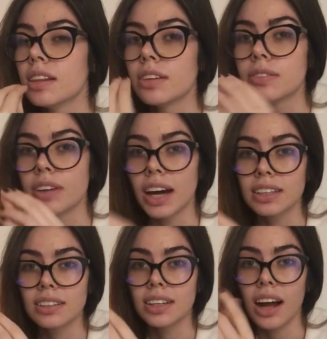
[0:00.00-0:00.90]
the
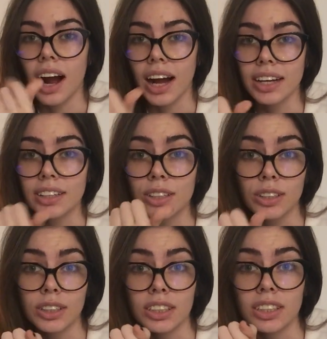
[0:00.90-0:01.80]
fact that I
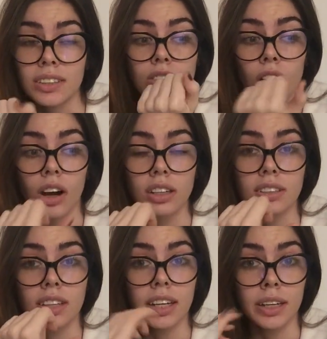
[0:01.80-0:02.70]
could talk
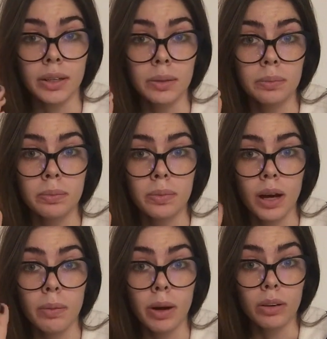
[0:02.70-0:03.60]
to him
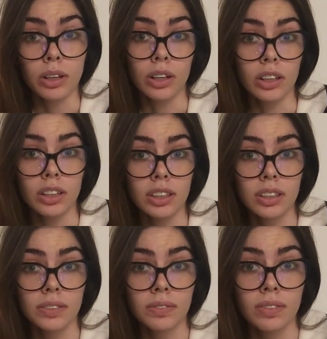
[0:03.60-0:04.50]
about her.
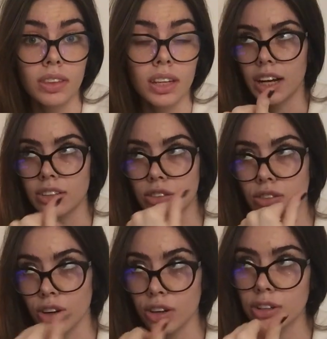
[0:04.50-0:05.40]
I had
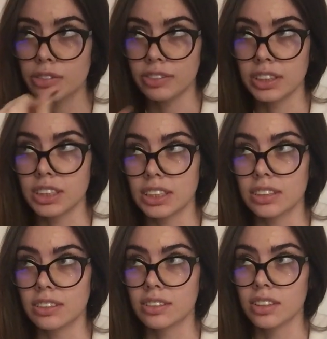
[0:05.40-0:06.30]
stronger
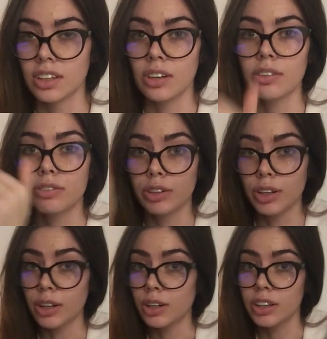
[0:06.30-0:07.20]
feelings for
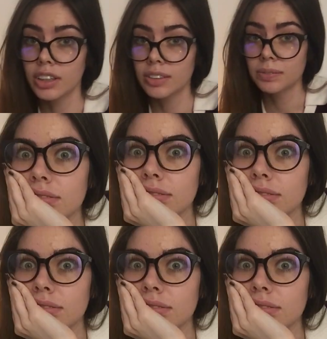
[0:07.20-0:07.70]
her.